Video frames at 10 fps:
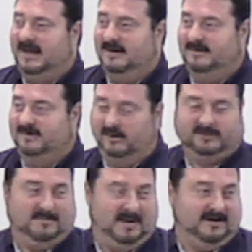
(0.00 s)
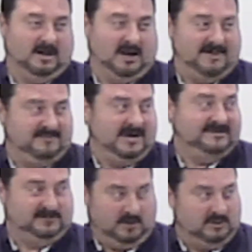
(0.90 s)
it's also meant a lot of them get
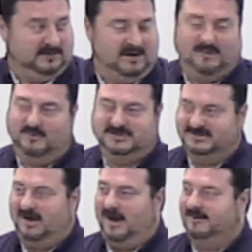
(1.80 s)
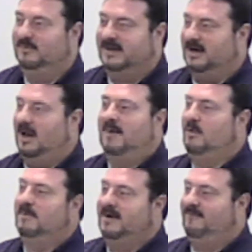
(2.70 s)
sold, which is odd. We get a lot
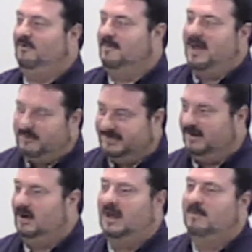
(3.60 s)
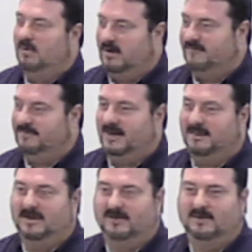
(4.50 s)
more money for them, and we sell a lot more of them that have
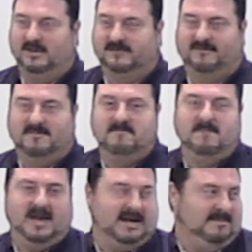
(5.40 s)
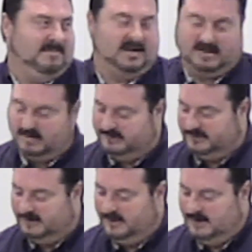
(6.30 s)
been on the books for many, many years.
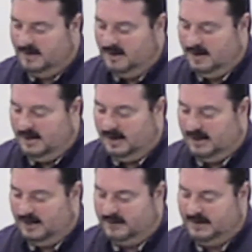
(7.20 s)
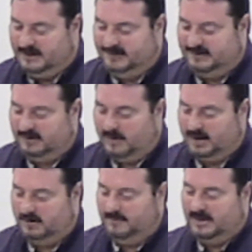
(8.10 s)
EDC
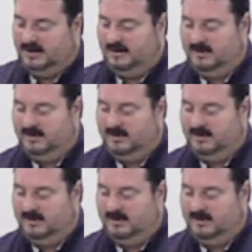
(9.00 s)
regular meeting,